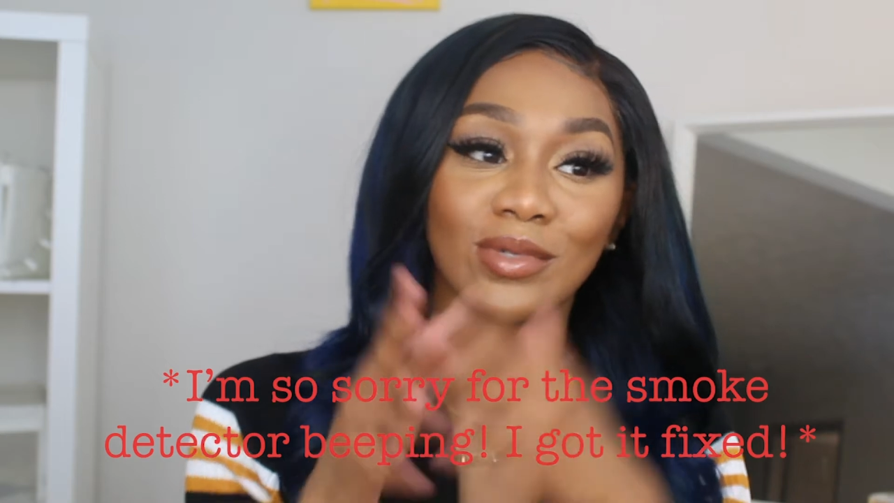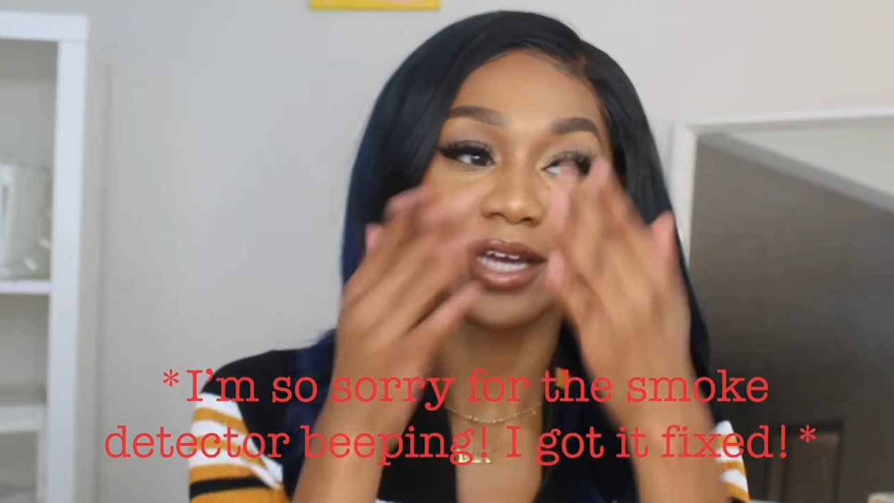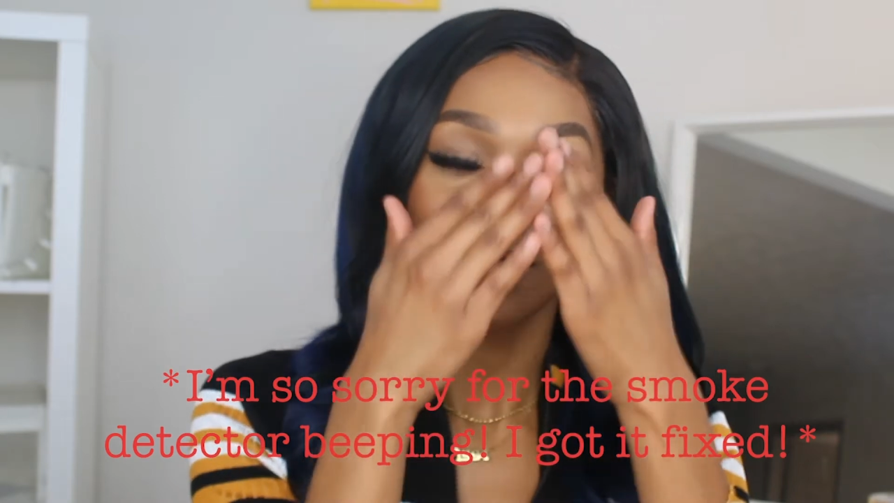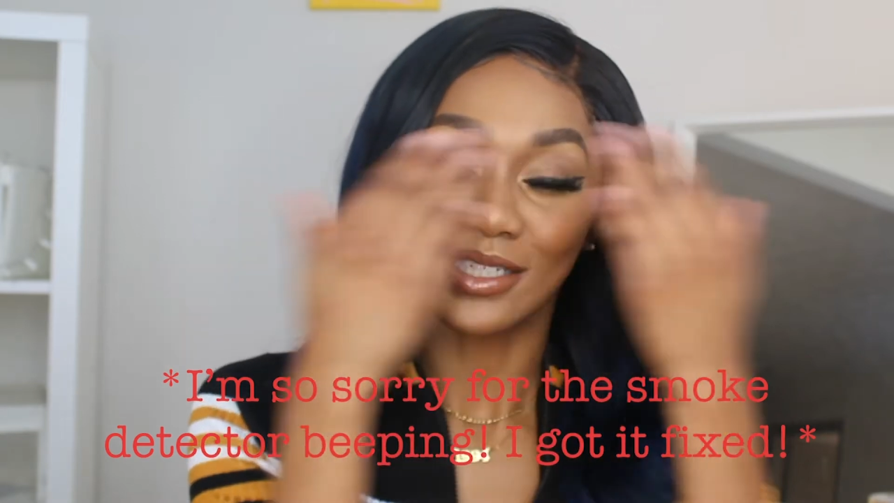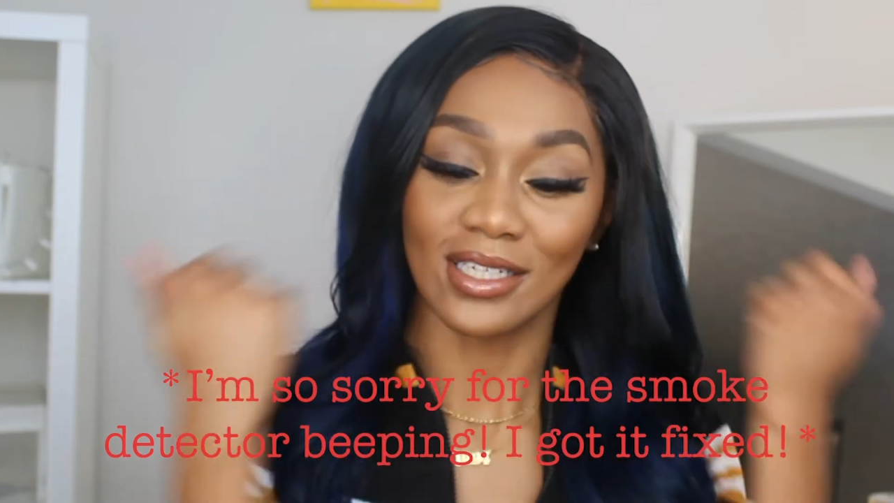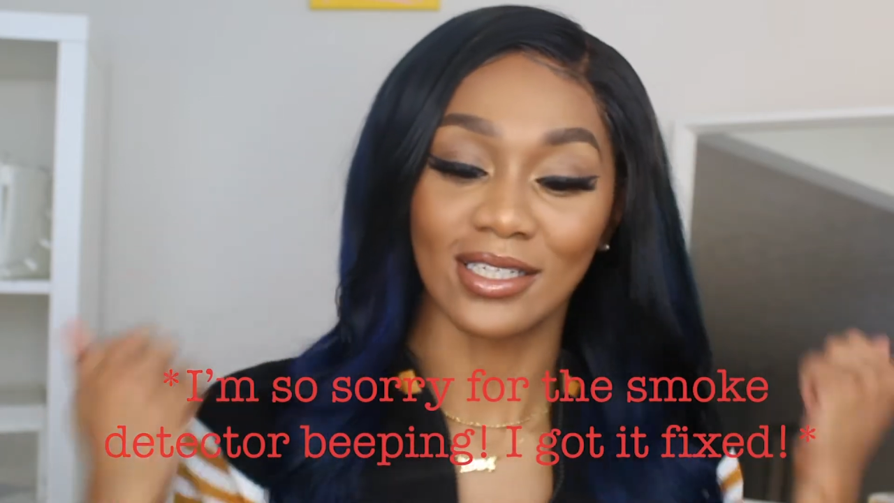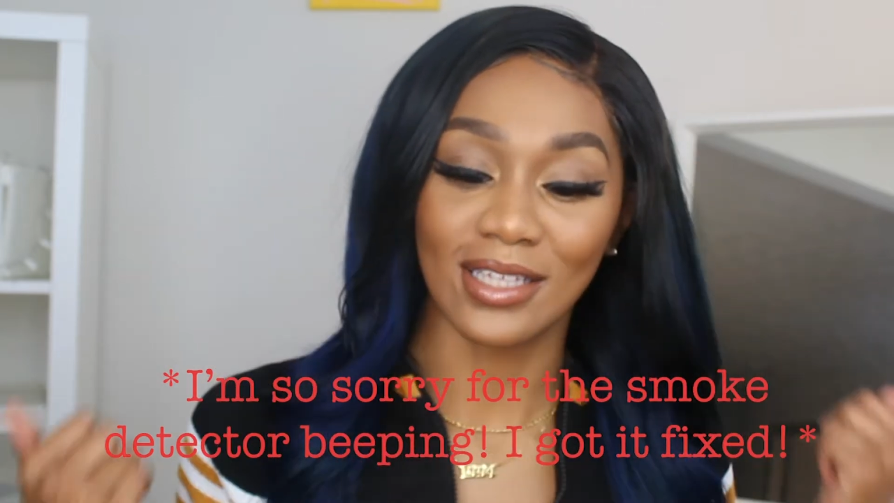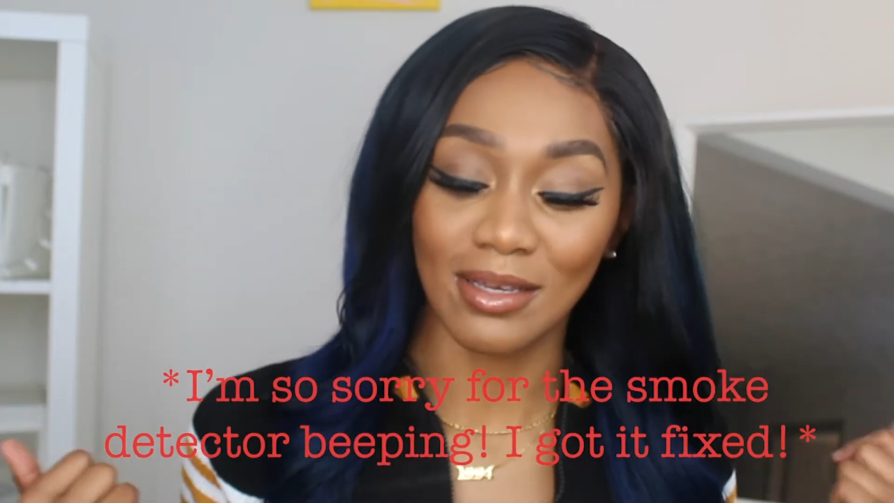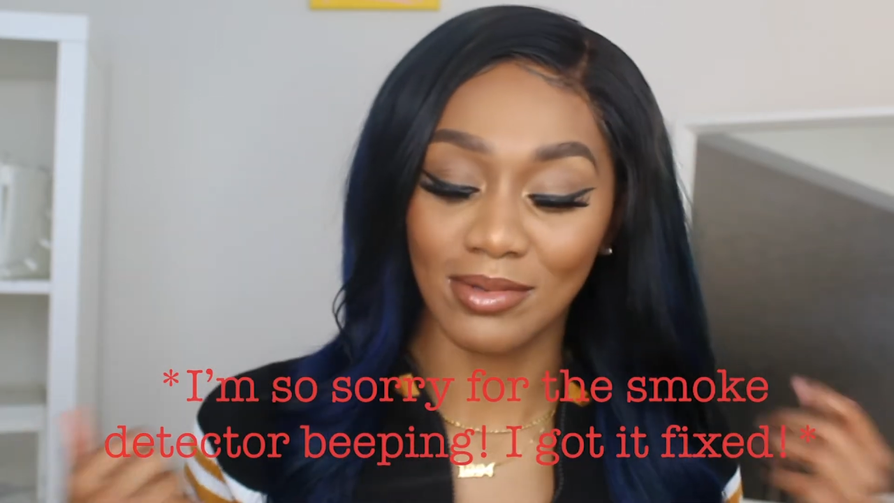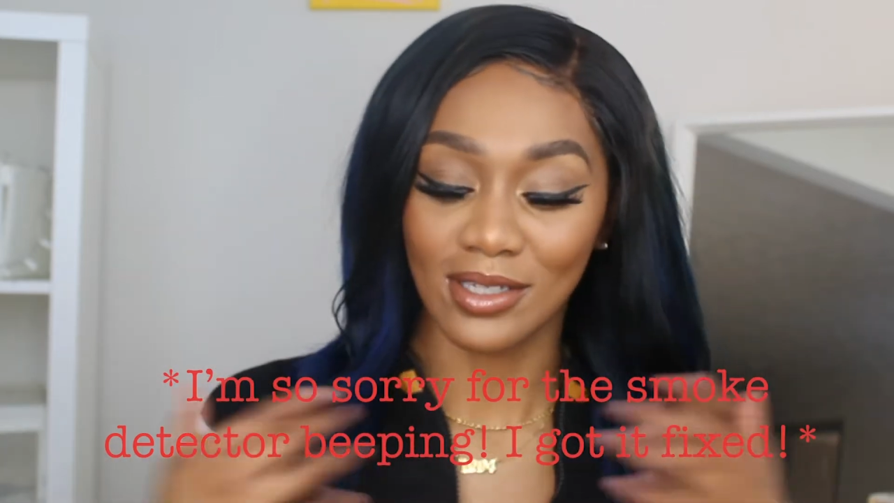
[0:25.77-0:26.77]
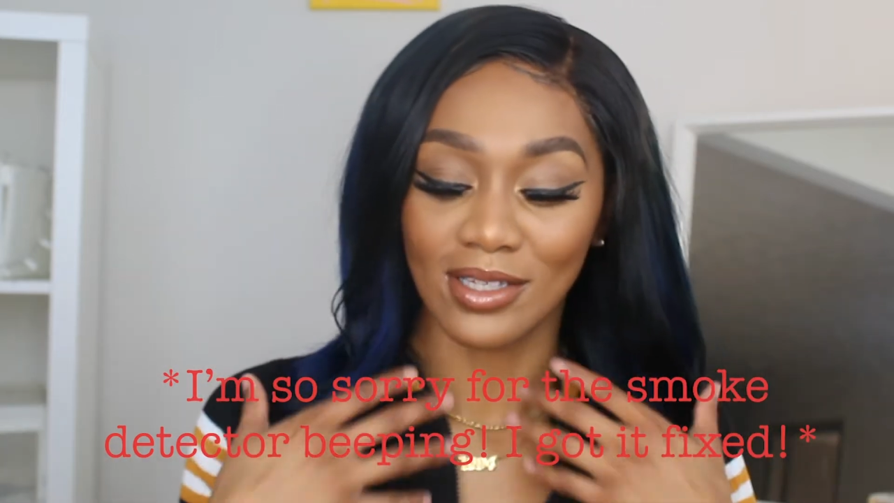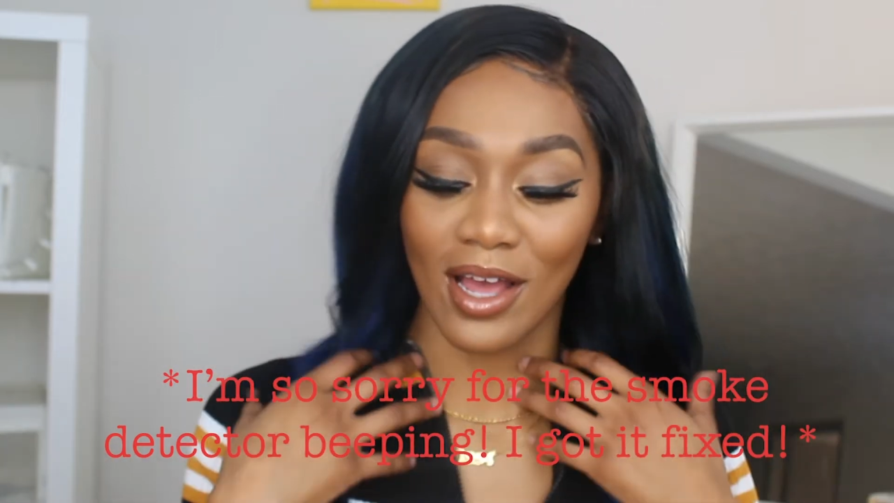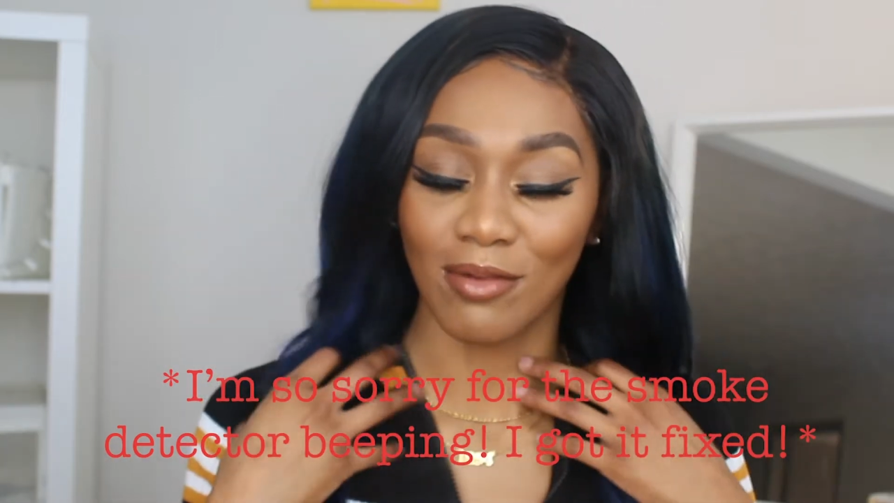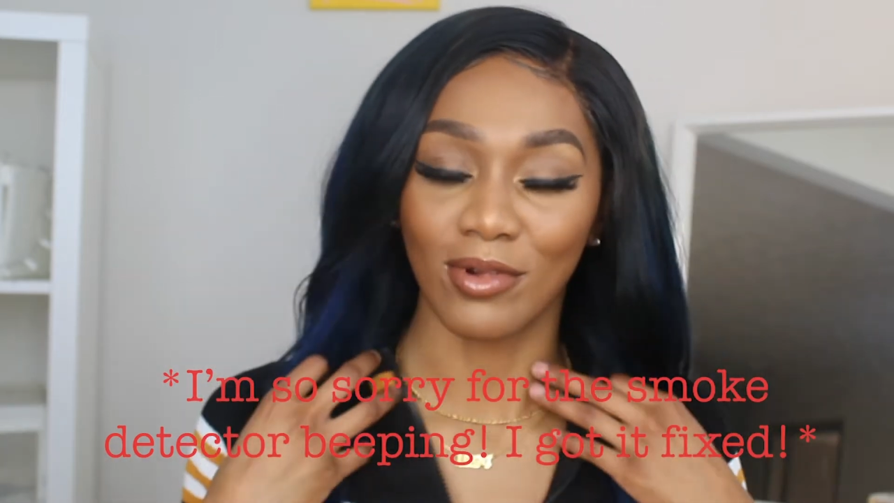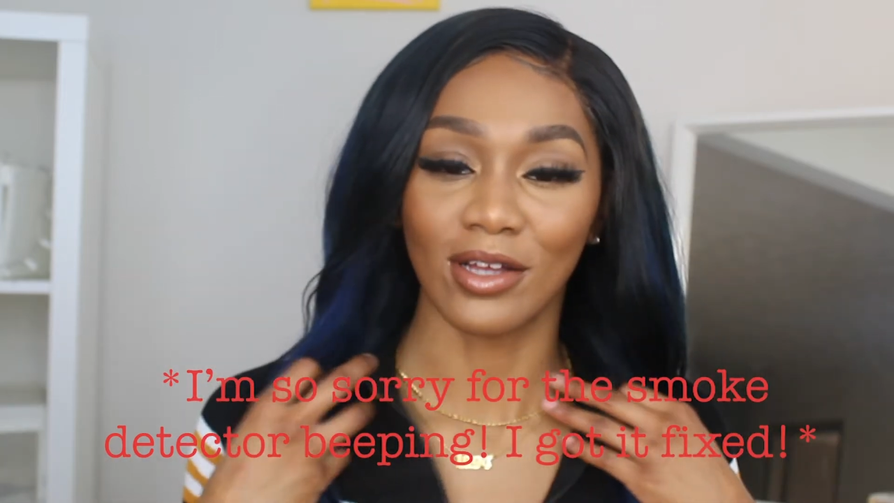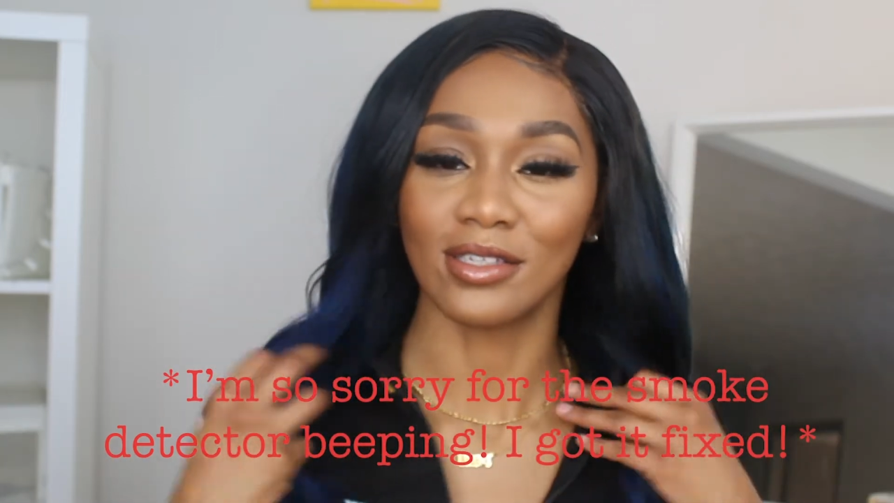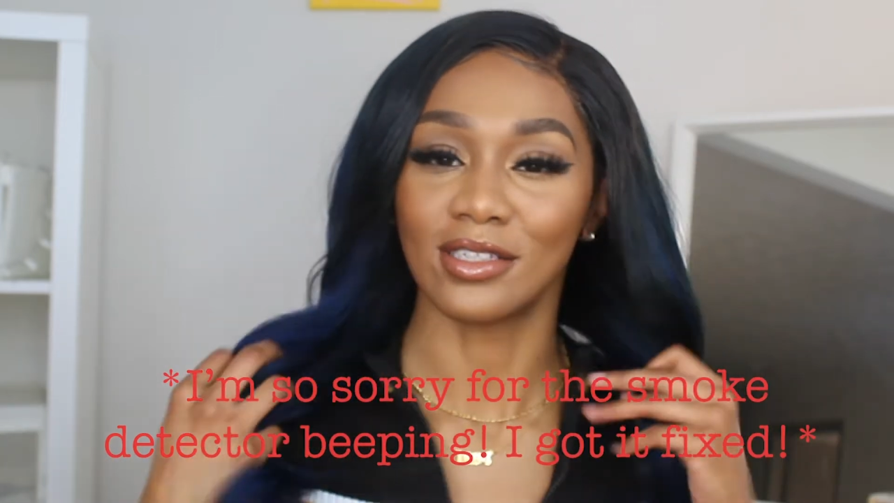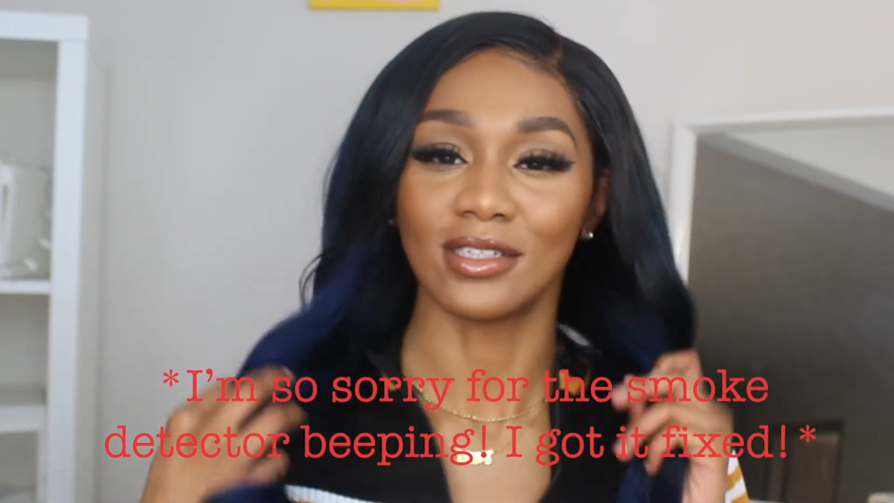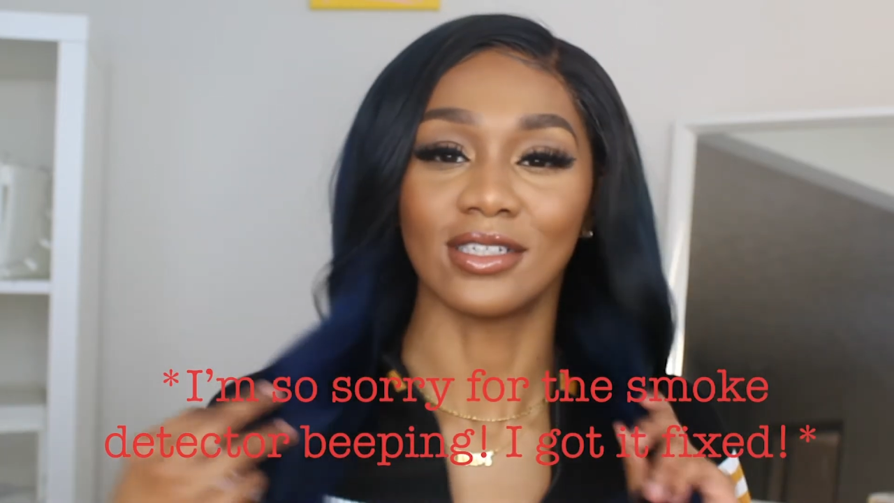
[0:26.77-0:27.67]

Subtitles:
We got to keep these eyebrows still